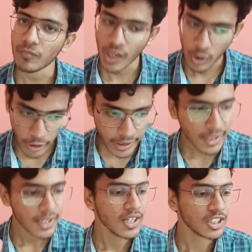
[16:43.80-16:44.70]
Okay,
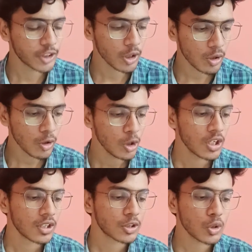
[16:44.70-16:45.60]
so
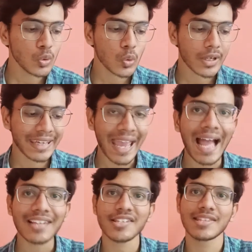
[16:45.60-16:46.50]
to
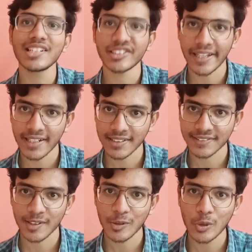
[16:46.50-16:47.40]
catch these errors,
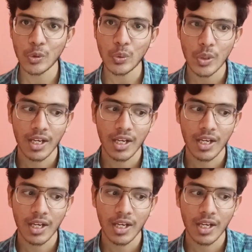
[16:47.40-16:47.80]
to